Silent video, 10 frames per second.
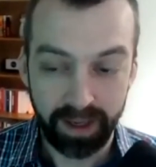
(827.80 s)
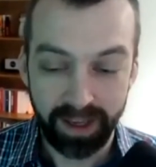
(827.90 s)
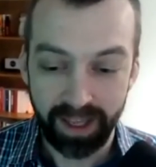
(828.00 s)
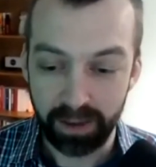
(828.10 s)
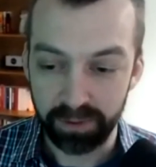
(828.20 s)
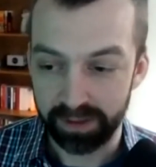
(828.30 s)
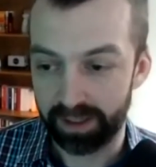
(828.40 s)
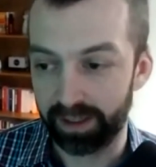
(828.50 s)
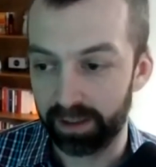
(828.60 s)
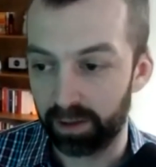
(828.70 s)
he was
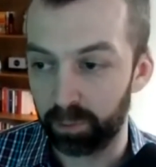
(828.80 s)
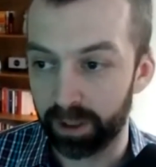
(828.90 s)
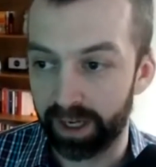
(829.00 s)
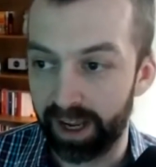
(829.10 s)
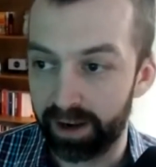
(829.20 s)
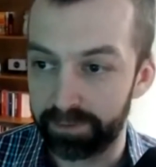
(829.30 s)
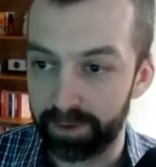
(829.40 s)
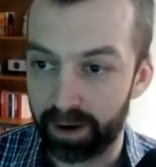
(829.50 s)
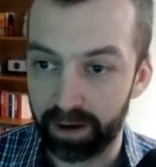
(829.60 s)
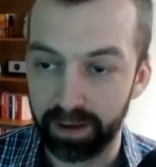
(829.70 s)
talking, we're going to have
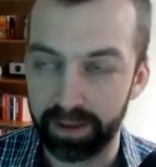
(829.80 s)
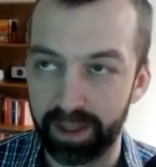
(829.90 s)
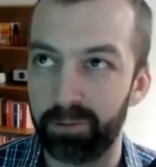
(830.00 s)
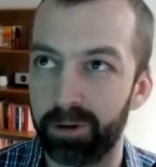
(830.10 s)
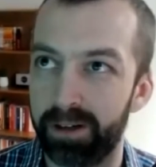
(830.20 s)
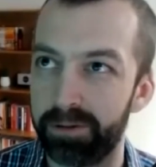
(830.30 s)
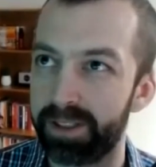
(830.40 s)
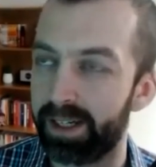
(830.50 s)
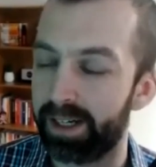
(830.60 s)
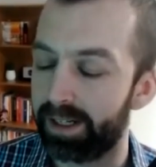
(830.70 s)
it was
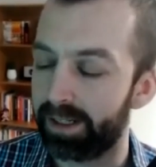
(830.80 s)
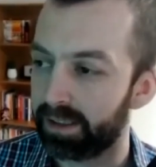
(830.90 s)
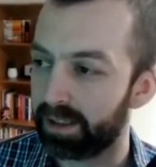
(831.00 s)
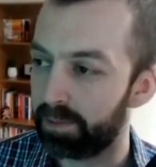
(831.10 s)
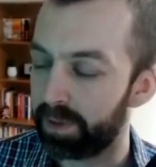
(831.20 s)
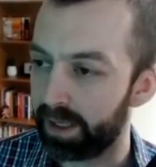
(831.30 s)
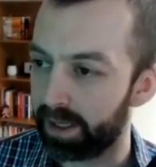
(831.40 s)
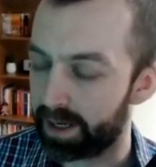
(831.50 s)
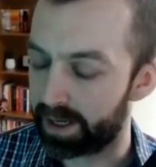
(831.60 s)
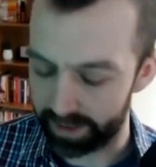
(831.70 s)
a
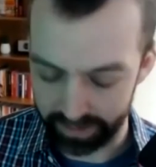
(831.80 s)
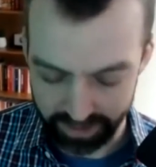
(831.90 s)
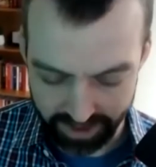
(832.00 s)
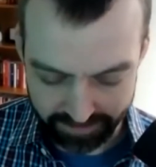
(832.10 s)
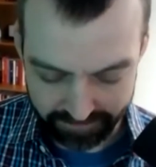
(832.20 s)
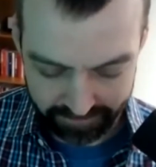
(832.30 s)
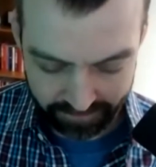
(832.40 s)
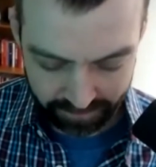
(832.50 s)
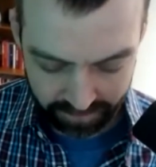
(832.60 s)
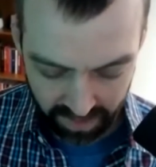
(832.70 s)
company on,
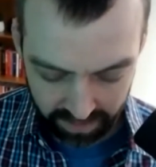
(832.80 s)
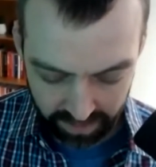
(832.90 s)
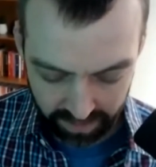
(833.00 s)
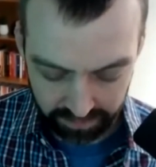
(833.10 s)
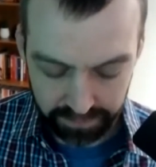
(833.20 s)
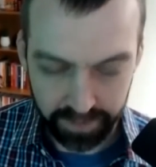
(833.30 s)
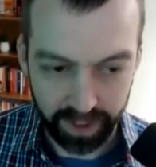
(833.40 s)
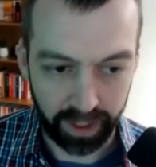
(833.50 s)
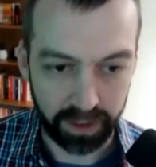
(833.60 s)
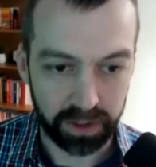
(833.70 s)
that did
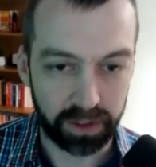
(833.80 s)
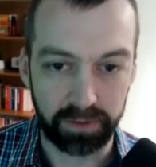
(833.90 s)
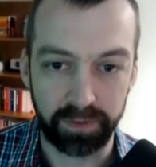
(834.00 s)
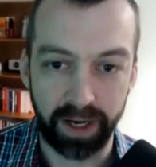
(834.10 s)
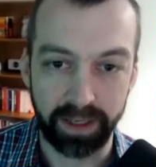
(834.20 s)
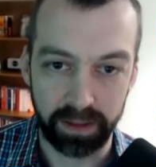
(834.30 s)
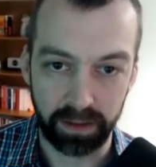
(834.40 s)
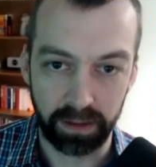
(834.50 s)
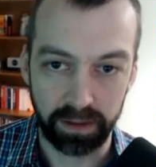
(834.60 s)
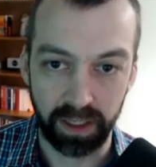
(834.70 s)
financial
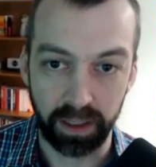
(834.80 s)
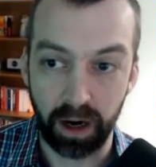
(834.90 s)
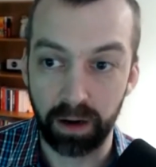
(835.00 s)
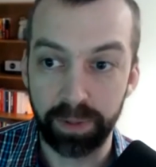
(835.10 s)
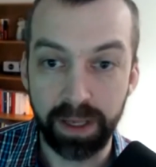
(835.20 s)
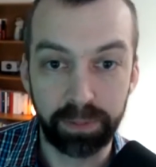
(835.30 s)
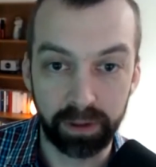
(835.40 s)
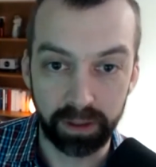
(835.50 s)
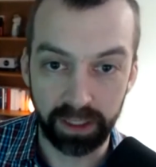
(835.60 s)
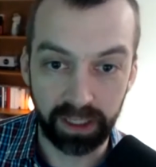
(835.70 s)
advising. He's like, our people
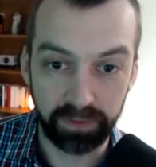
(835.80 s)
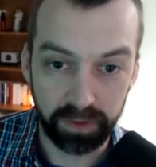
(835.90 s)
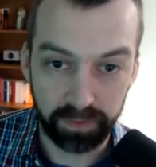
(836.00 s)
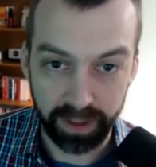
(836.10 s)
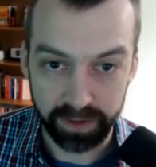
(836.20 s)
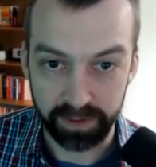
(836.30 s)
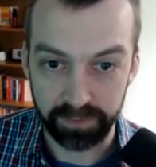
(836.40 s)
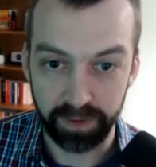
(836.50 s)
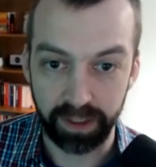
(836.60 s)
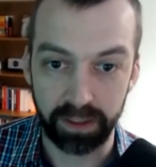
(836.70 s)
are going to give advice on
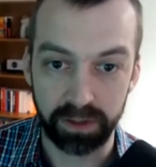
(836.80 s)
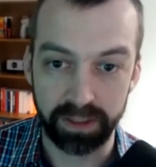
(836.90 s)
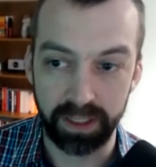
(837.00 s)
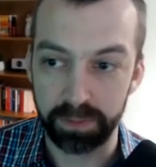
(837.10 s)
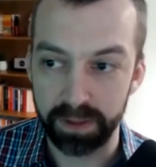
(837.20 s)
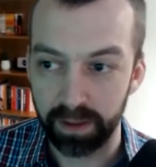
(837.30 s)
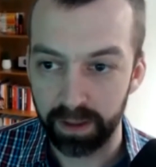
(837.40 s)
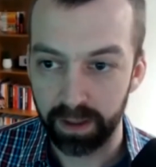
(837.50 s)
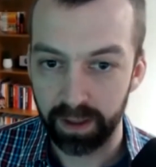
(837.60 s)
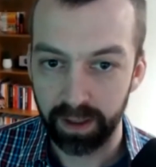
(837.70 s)
financial tips.
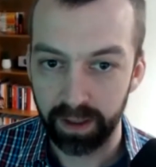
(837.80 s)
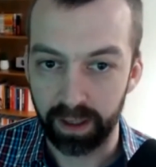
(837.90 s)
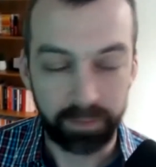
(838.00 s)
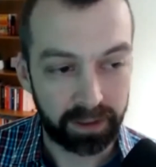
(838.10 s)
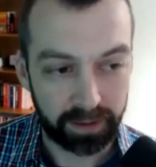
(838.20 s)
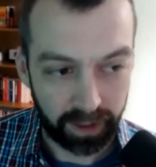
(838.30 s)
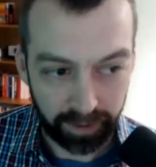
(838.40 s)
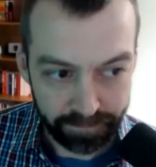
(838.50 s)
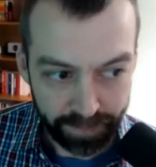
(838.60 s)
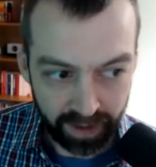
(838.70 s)
And I'm like, okay,
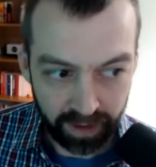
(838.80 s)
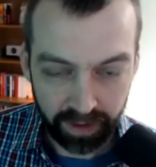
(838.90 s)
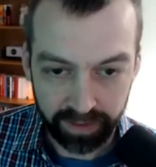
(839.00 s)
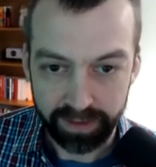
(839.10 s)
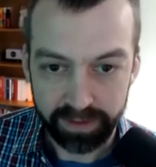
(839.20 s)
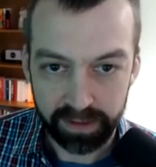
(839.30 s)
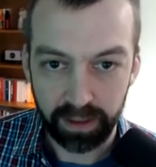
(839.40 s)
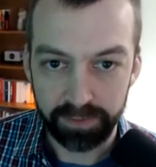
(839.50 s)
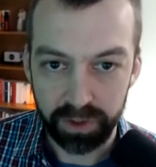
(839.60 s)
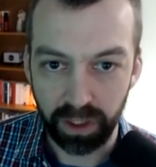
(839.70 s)
that style
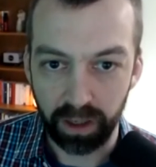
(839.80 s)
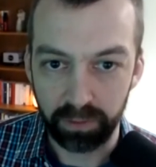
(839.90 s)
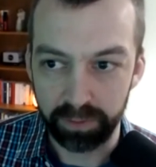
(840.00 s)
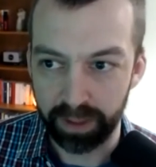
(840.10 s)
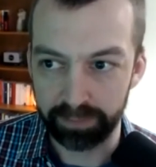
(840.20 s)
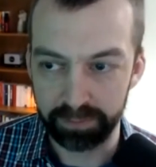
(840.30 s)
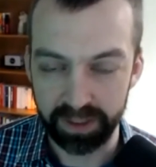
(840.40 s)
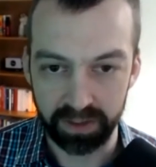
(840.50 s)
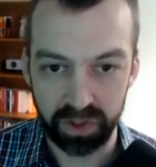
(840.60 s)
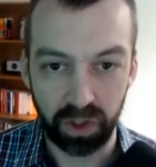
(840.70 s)
of show would probably be a
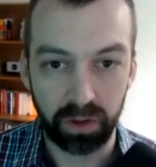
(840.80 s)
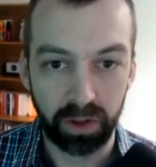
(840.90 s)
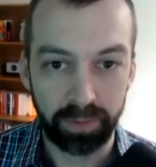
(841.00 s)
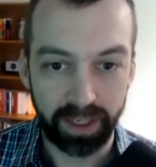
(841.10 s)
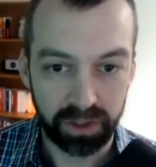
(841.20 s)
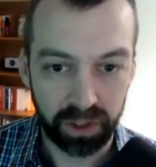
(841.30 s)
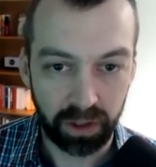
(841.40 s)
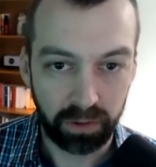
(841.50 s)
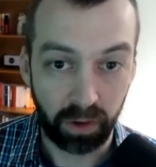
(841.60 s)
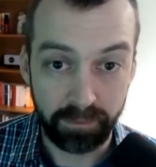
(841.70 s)
solo based
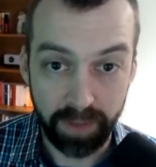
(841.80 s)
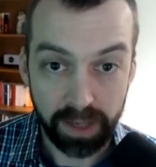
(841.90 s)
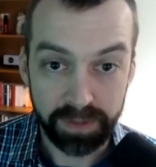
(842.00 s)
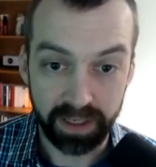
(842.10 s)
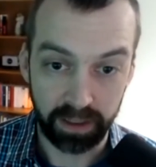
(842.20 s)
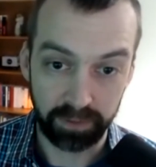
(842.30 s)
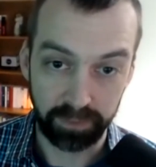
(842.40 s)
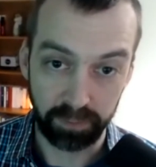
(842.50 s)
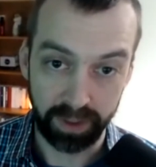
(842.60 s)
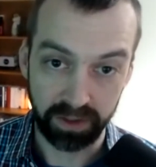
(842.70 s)
show or maybe an
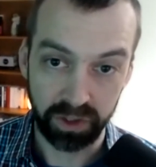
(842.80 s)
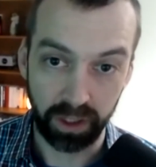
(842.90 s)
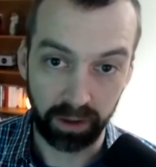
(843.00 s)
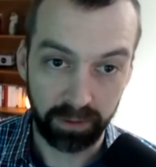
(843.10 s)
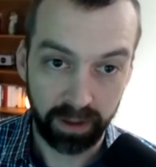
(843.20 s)
interview based show.